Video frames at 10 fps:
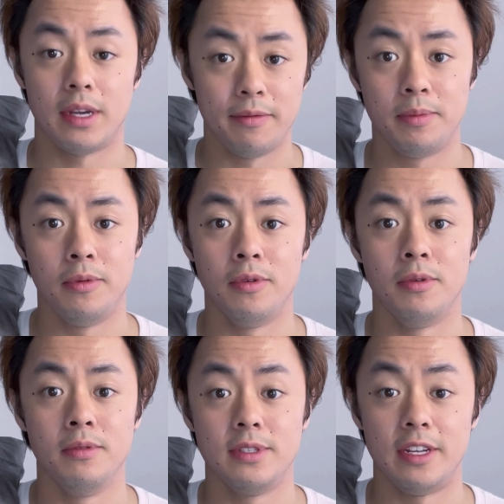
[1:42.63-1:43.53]

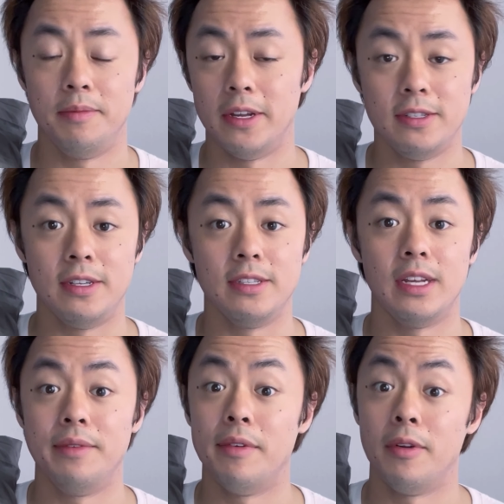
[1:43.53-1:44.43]
comfortable set of bed sheets
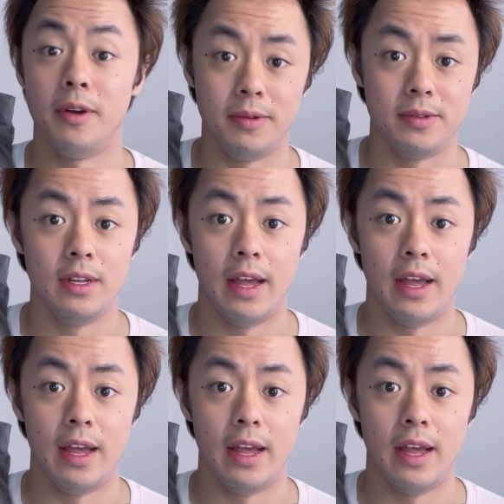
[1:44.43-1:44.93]
that I've ever owned.